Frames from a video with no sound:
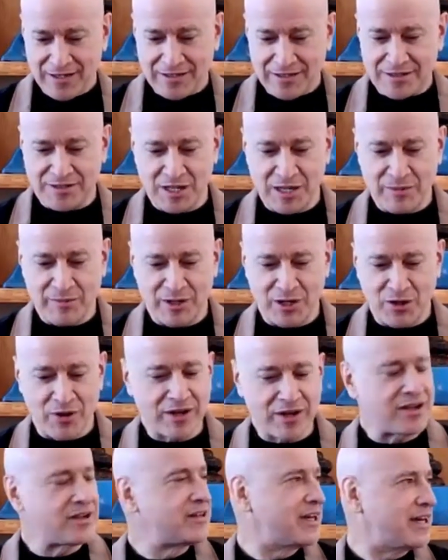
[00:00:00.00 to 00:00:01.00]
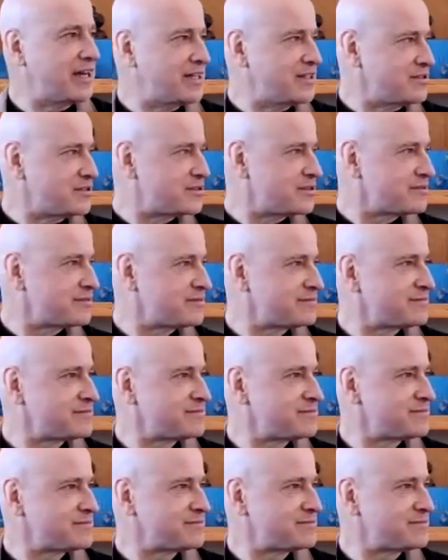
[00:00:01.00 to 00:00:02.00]
Does anybody recognize
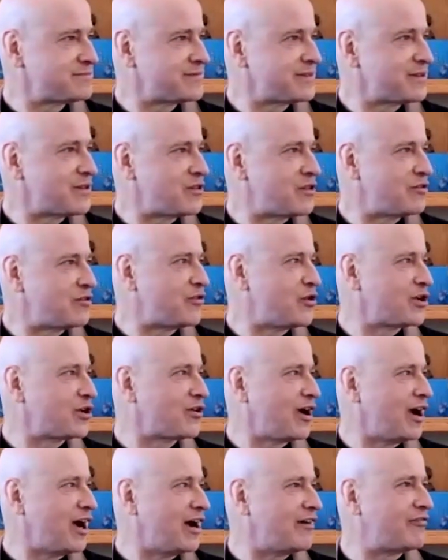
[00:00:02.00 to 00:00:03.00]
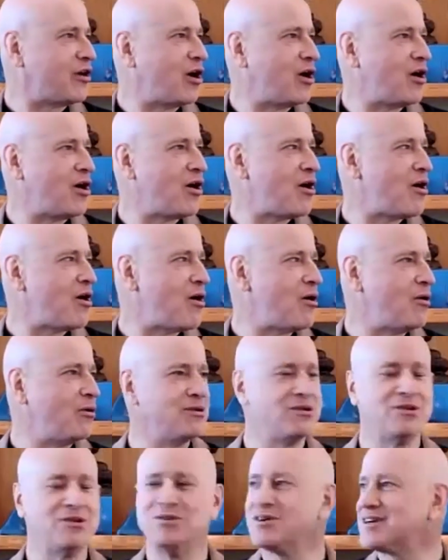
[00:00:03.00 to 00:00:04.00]
the photograph?
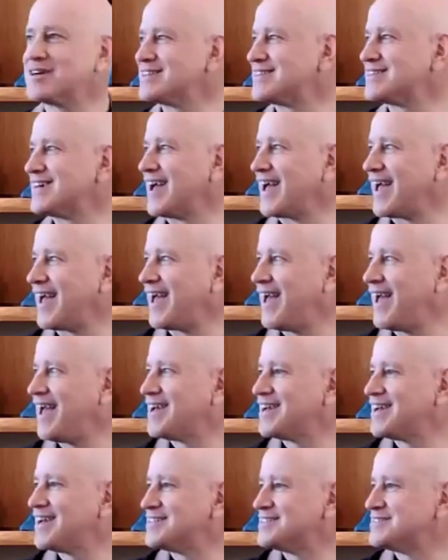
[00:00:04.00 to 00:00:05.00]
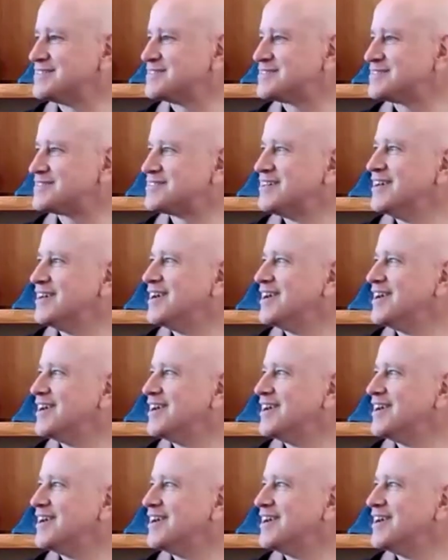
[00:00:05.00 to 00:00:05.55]
Oh, look at the hands.